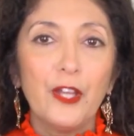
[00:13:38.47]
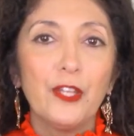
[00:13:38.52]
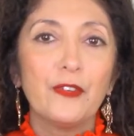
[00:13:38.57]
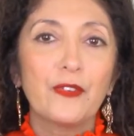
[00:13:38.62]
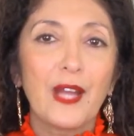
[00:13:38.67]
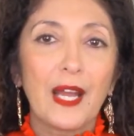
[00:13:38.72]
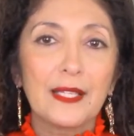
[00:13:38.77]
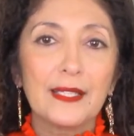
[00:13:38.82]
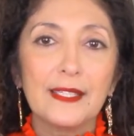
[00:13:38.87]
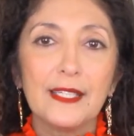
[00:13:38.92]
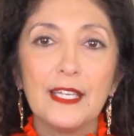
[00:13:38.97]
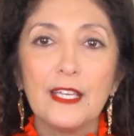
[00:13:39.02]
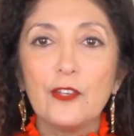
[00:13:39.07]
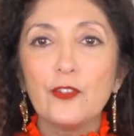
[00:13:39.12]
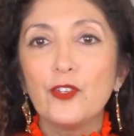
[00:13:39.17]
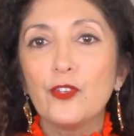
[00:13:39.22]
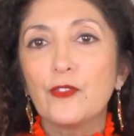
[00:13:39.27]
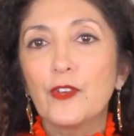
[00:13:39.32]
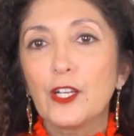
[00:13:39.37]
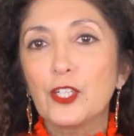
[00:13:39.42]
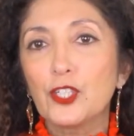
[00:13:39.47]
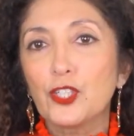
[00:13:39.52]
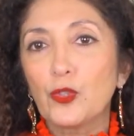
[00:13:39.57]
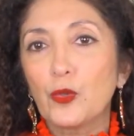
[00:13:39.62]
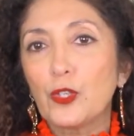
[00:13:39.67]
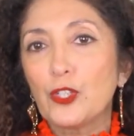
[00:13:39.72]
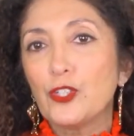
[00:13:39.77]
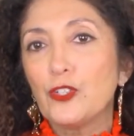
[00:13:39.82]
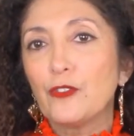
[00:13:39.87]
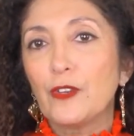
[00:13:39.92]
You've got tees, you've got
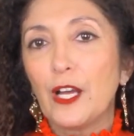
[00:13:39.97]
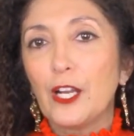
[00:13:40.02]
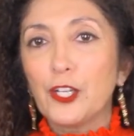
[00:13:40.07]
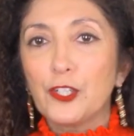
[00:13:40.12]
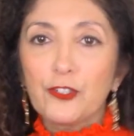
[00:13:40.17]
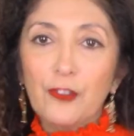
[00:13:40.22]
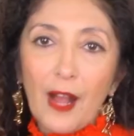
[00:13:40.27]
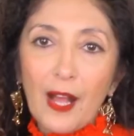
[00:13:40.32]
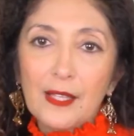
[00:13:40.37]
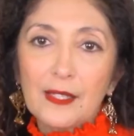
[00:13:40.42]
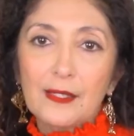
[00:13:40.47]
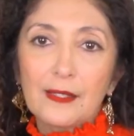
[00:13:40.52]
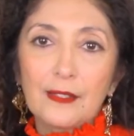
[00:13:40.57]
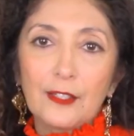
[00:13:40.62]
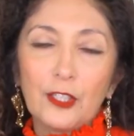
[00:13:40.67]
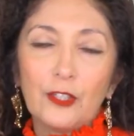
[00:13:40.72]
shorts, you've got a dress,